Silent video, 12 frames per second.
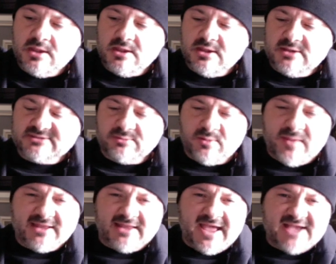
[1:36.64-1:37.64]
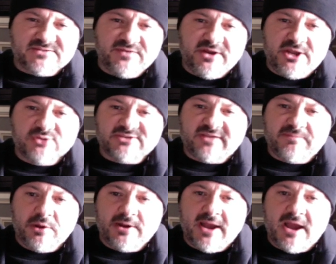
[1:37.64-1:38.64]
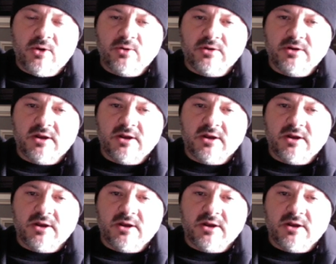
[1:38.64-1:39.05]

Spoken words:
Some of my last videos I put out,